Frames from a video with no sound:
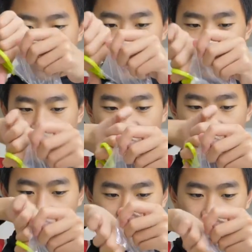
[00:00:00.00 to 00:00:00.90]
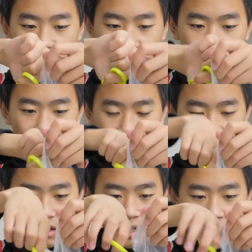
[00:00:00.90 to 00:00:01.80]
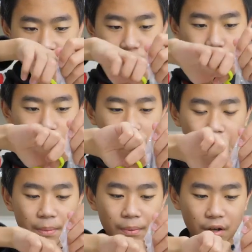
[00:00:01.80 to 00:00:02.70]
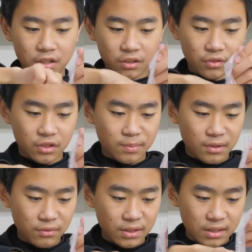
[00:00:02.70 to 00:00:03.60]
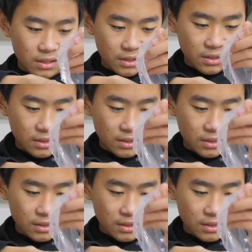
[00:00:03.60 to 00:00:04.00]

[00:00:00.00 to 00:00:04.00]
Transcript: pieces to this thing. 2 separate boxes for some more reason.